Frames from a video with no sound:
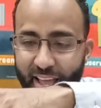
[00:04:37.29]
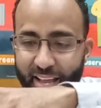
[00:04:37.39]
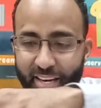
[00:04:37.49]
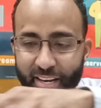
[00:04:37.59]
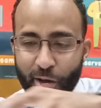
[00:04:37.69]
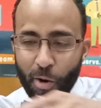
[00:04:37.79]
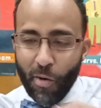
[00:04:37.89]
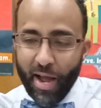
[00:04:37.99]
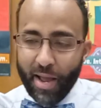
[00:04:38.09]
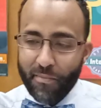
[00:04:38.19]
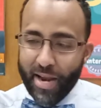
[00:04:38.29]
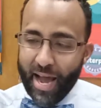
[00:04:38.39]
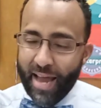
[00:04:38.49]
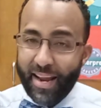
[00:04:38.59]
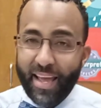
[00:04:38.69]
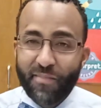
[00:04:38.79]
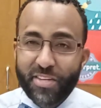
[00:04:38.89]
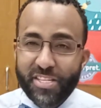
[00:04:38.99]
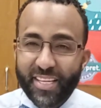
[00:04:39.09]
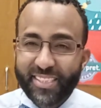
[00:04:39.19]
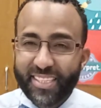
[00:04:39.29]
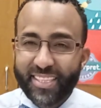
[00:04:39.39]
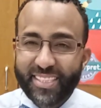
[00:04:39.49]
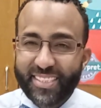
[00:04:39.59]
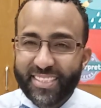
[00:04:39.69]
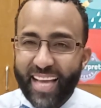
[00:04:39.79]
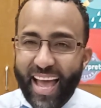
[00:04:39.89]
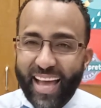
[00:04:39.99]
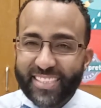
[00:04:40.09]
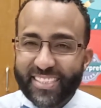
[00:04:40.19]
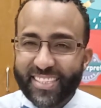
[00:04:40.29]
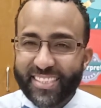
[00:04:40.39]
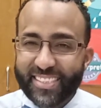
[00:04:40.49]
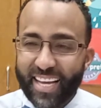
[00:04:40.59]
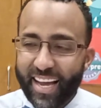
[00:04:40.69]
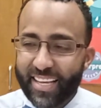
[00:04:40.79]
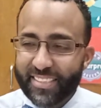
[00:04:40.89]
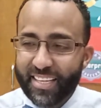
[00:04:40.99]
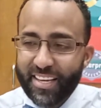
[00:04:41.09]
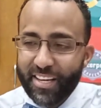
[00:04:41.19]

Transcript: And no, I am not a magician. This is actually science.